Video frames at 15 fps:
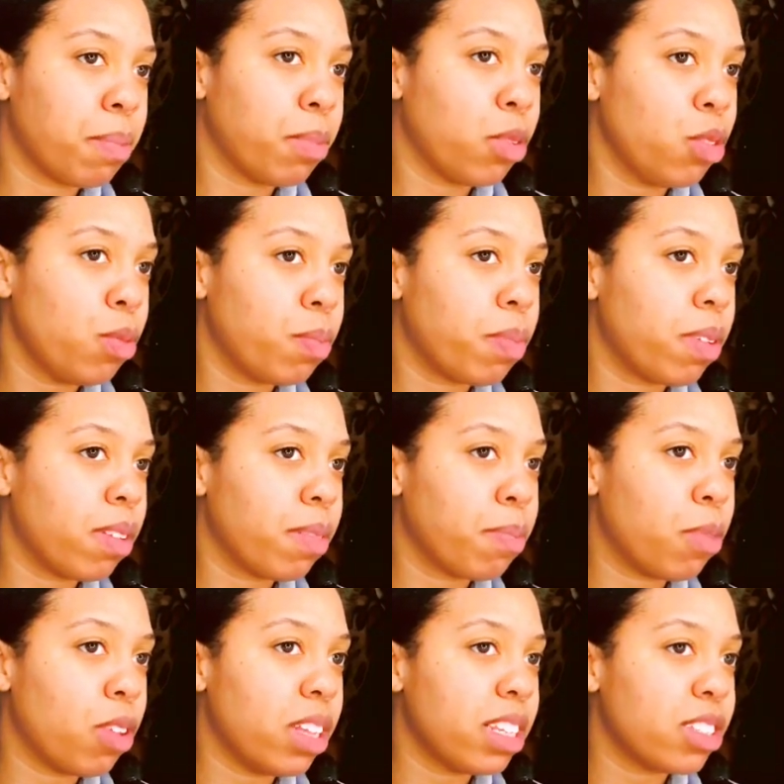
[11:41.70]
Oop,
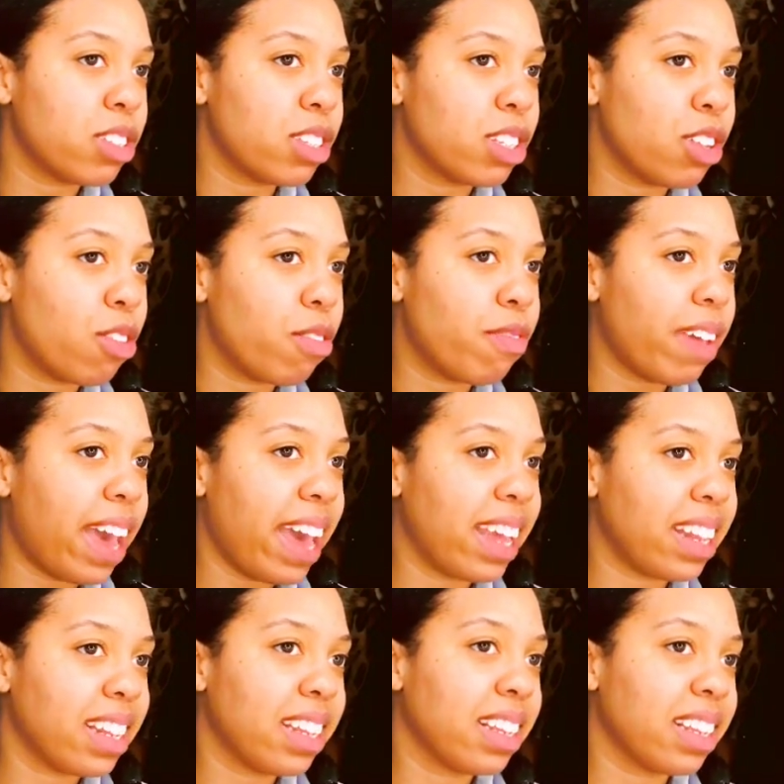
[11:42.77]
bullets are a little fat.
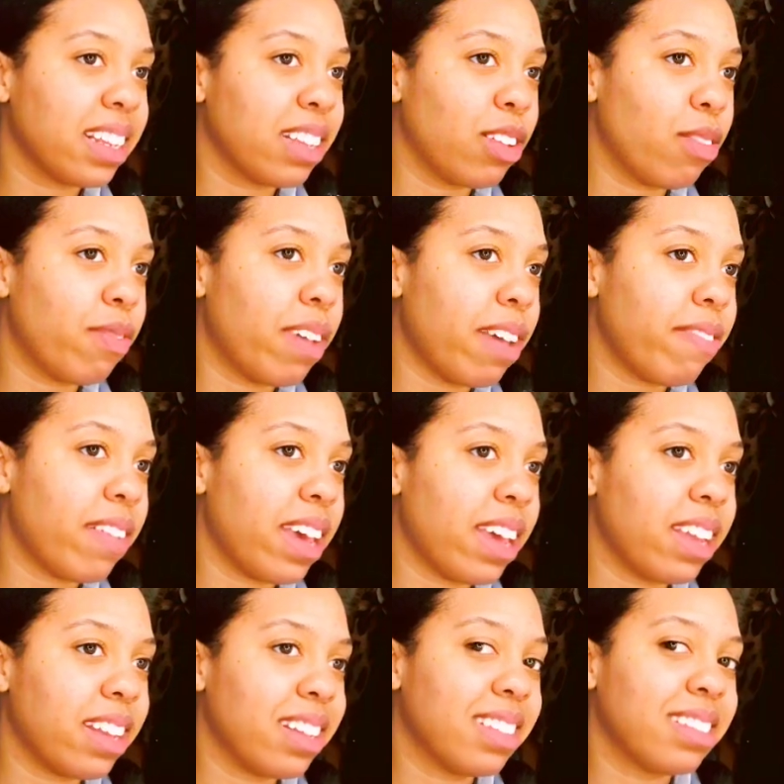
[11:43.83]
Fat.
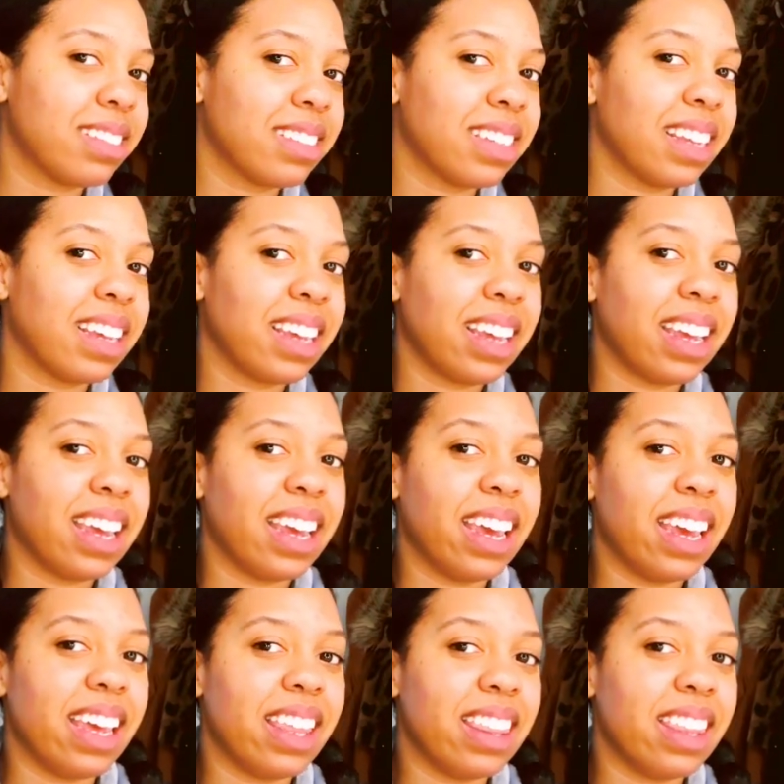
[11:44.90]

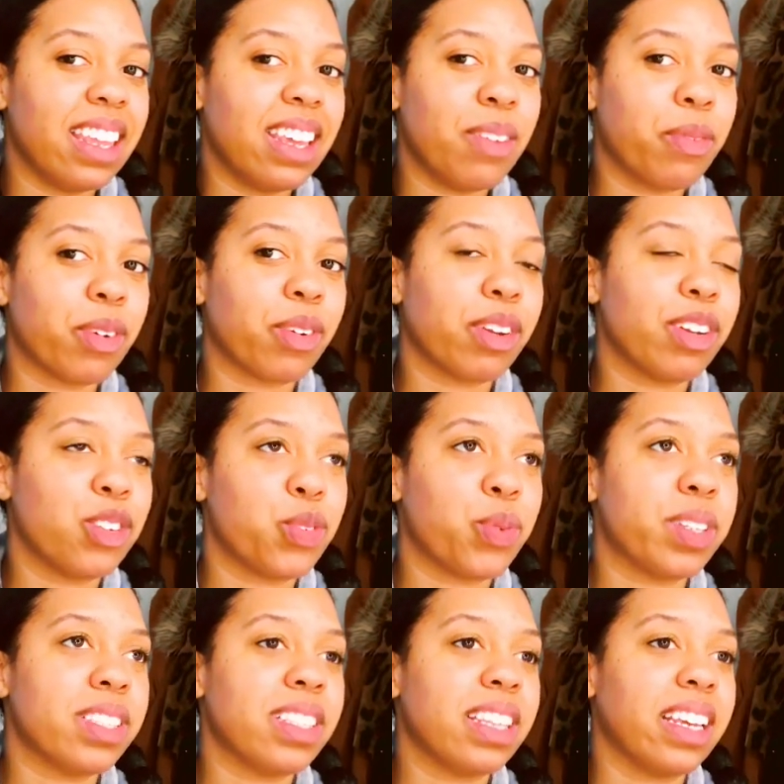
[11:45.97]
And then we're going to
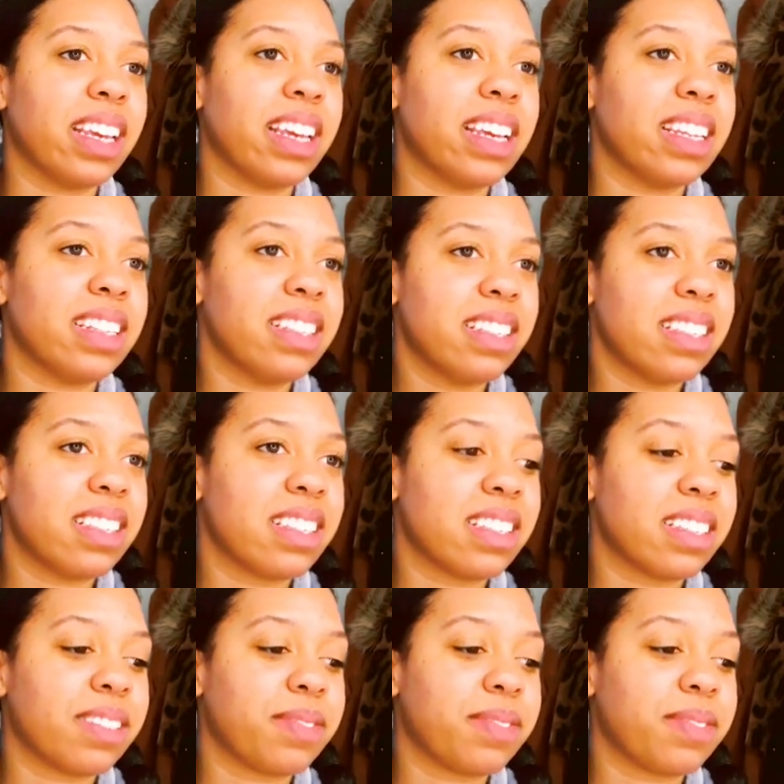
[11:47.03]
twist the ends.